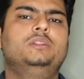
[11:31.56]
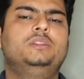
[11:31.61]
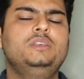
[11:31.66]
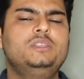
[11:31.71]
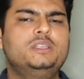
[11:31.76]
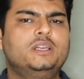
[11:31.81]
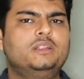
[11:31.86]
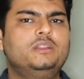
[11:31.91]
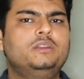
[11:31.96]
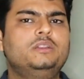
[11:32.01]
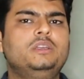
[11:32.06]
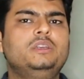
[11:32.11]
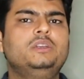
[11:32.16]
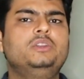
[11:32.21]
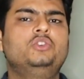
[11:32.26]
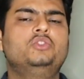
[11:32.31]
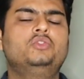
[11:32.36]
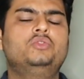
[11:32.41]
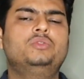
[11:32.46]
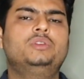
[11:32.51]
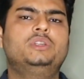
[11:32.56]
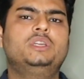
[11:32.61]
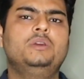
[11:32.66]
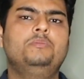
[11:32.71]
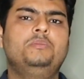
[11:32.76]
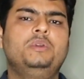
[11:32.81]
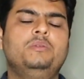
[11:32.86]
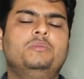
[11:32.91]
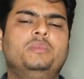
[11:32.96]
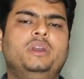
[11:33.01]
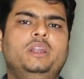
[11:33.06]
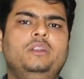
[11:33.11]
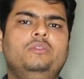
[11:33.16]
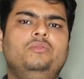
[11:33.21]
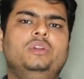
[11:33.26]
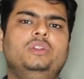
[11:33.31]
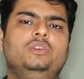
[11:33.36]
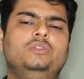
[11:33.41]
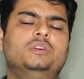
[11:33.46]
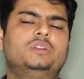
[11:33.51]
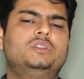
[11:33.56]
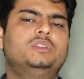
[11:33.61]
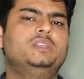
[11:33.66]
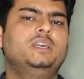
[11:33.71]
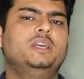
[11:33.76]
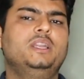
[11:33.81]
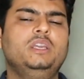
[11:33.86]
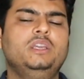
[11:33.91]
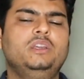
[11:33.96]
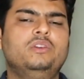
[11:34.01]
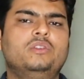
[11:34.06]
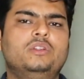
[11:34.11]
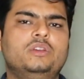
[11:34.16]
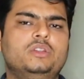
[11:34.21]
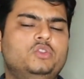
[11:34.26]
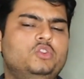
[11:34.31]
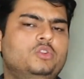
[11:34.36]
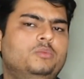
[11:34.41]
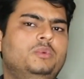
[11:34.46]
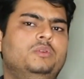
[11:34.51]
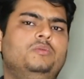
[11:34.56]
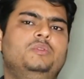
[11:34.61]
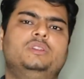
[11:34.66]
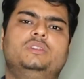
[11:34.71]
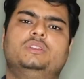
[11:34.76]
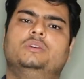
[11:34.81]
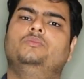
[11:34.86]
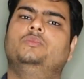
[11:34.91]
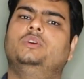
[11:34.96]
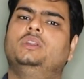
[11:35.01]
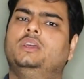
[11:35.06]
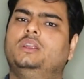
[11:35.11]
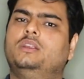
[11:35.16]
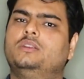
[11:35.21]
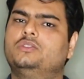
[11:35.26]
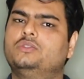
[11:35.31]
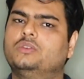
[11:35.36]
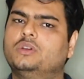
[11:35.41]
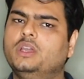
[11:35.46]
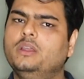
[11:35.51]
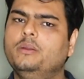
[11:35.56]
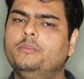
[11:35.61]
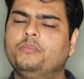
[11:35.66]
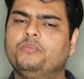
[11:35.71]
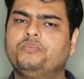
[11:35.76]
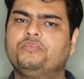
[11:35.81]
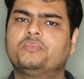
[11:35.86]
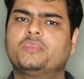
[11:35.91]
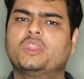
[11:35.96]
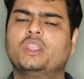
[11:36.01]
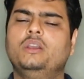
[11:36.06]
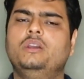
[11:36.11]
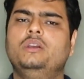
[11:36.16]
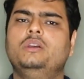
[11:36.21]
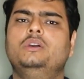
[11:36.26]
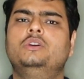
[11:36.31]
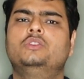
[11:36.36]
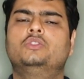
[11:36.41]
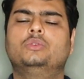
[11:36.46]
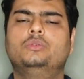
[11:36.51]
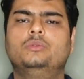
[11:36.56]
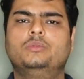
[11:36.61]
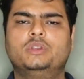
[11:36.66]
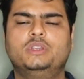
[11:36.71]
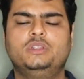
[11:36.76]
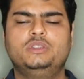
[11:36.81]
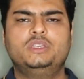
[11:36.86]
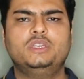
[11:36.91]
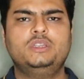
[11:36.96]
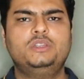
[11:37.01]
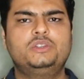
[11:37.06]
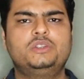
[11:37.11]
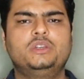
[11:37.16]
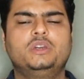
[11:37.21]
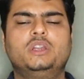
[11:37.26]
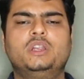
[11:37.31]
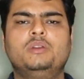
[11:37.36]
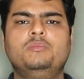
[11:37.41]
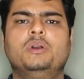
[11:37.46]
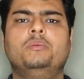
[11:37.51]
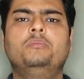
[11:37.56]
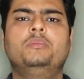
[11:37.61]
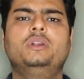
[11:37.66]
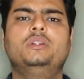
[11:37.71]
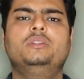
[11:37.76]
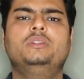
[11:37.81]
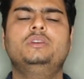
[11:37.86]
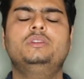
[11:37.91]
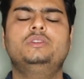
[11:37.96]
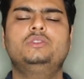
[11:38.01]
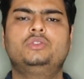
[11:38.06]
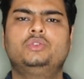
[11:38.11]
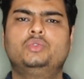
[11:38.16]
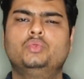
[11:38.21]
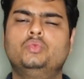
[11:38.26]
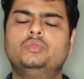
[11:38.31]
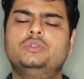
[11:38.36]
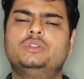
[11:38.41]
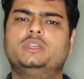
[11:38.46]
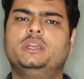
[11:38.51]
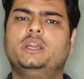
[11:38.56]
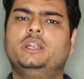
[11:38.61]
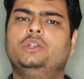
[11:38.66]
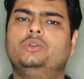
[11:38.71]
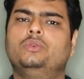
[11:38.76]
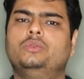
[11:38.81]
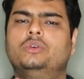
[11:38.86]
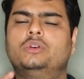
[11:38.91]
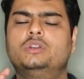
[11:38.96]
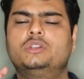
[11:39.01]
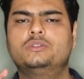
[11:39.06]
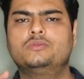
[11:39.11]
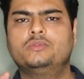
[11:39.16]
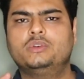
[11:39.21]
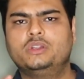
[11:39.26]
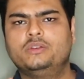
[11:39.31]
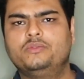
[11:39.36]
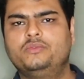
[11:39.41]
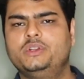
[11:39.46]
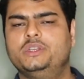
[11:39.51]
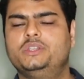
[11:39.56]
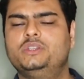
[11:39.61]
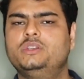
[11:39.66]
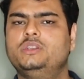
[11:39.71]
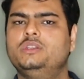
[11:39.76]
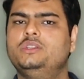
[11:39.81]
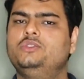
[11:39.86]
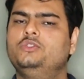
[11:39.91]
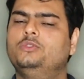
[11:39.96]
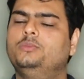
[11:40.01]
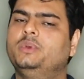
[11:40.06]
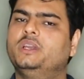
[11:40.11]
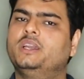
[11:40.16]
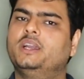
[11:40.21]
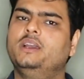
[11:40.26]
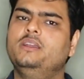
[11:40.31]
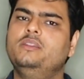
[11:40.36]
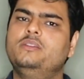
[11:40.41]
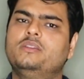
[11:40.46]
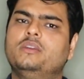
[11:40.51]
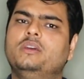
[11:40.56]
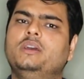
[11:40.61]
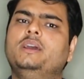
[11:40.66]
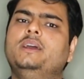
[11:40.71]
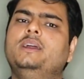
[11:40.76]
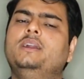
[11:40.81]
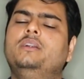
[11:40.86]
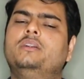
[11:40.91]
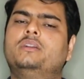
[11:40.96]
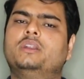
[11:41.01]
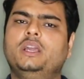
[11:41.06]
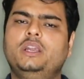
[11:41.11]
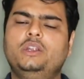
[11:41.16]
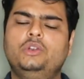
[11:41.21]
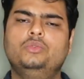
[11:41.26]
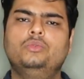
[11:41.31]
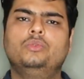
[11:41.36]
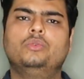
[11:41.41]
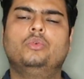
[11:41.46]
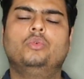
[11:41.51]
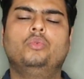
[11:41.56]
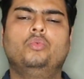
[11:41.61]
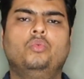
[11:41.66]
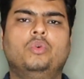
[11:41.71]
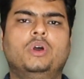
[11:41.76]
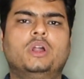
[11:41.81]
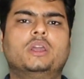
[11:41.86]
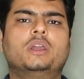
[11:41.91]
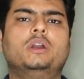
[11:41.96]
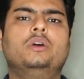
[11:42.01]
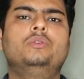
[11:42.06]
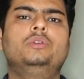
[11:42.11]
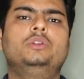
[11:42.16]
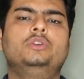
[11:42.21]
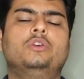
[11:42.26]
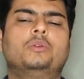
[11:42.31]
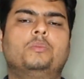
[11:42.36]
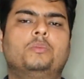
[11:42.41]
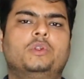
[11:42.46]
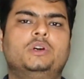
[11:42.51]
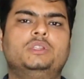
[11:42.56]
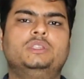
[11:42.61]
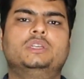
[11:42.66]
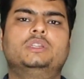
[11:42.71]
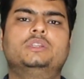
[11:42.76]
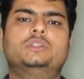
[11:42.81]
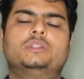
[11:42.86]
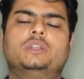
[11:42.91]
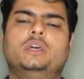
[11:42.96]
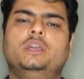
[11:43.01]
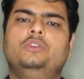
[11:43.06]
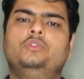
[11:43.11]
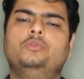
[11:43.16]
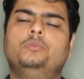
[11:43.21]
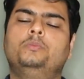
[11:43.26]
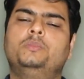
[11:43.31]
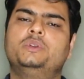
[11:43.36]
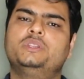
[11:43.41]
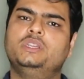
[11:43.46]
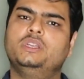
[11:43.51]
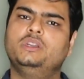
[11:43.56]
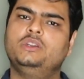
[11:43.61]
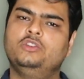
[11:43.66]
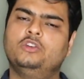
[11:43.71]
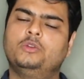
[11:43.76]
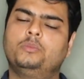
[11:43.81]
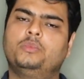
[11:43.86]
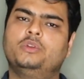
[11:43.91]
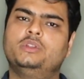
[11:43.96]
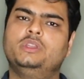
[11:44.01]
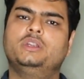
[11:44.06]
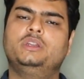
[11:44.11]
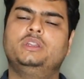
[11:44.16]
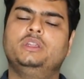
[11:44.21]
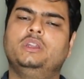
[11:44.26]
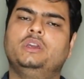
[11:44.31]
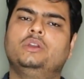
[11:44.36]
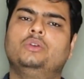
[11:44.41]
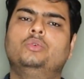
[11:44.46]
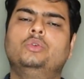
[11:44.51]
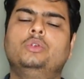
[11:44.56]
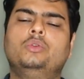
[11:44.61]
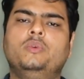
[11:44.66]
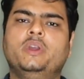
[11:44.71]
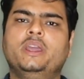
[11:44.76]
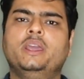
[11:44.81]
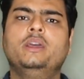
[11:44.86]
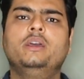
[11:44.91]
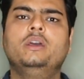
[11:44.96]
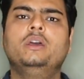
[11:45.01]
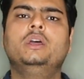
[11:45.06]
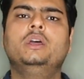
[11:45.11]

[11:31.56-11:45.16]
these are the things you should keep in mind when you are sharing your resume with someone else okay so just remember these do's and do nots for a fresher resume guys try to work out your projects try to present your project in a good way